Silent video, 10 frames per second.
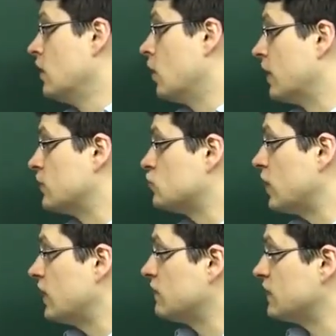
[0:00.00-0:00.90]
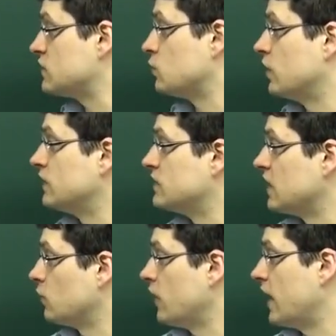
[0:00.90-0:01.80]
All right, try this one
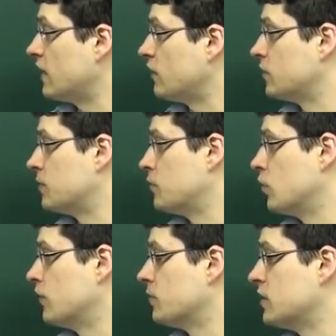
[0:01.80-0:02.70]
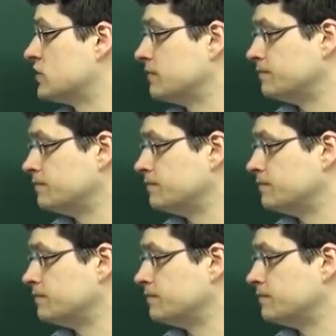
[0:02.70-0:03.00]
instead. We'll add a little bit more information.